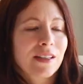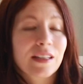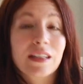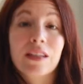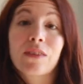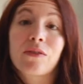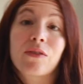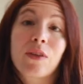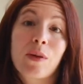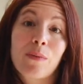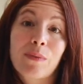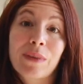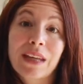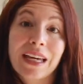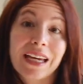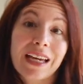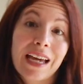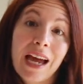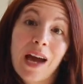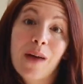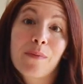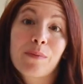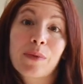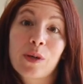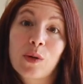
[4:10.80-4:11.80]
give them the
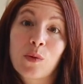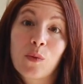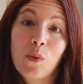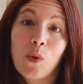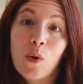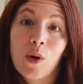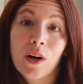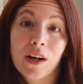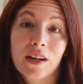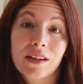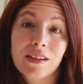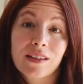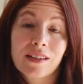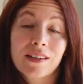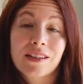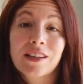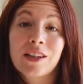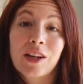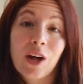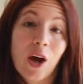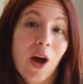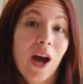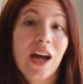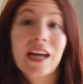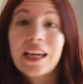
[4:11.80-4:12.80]
Academy Award. You
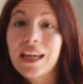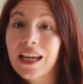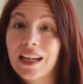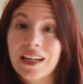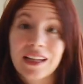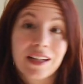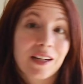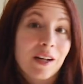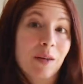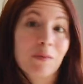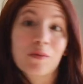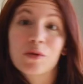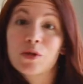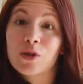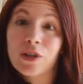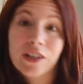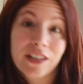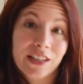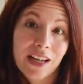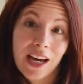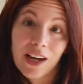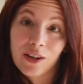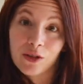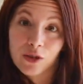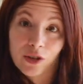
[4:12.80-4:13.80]
know, I get it. I'm a
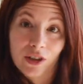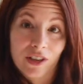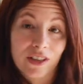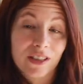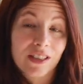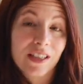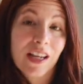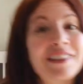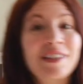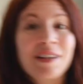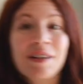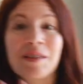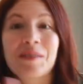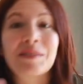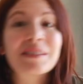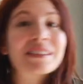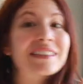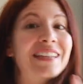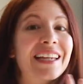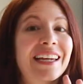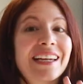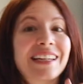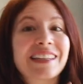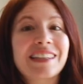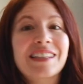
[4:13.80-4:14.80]
trained actress. There was,
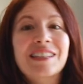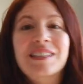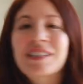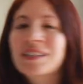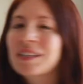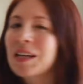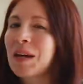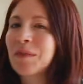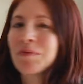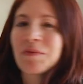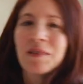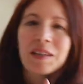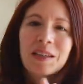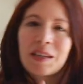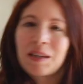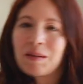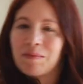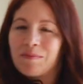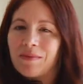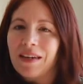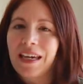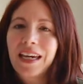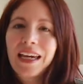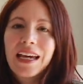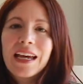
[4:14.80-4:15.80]
like, this skeptic
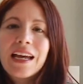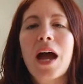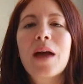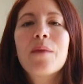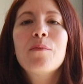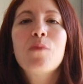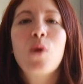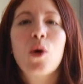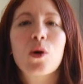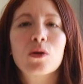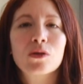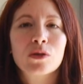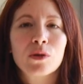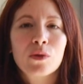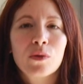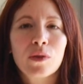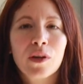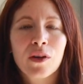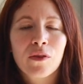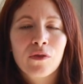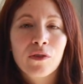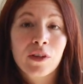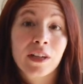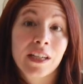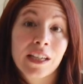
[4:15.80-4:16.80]
in me. I'm also
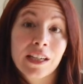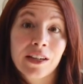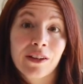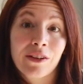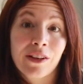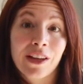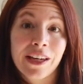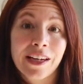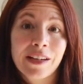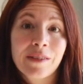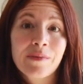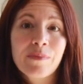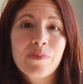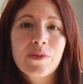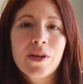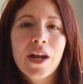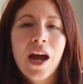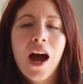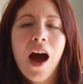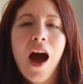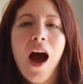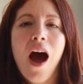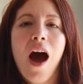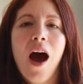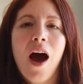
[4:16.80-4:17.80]
there for healing.
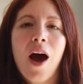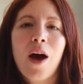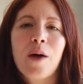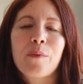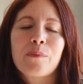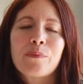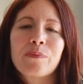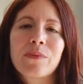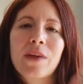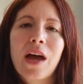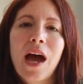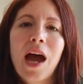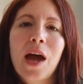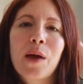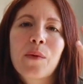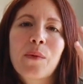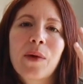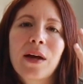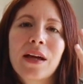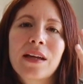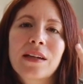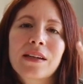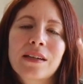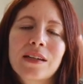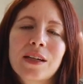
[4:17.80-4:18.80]
I
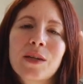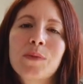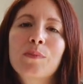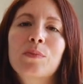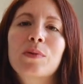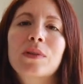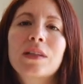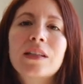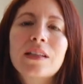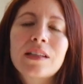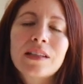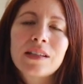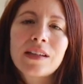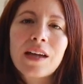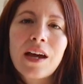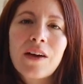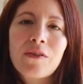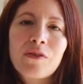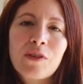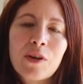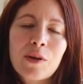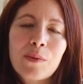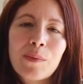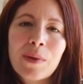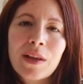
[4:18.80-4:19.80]
went completely
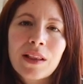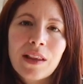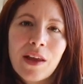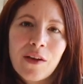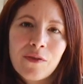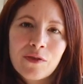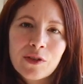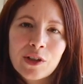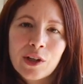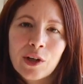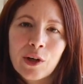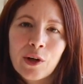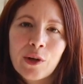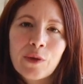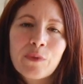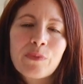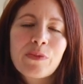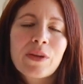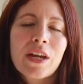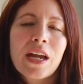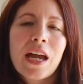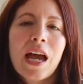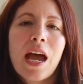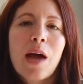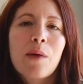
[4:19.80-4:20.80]
deaf in my left ear
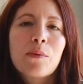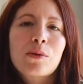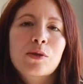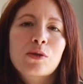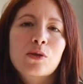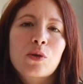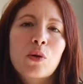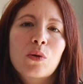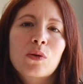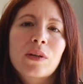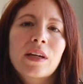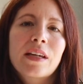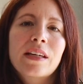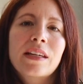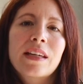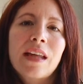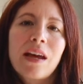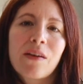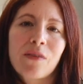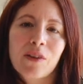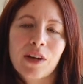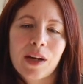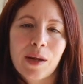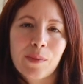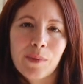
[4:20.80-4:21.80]
and was told I'd
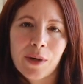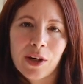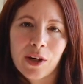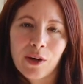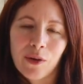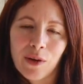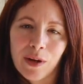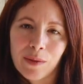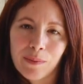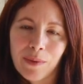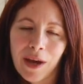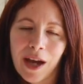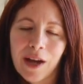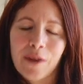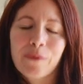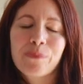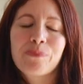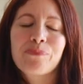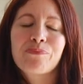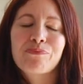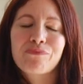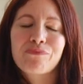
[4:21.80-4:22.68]
never get my hearing back.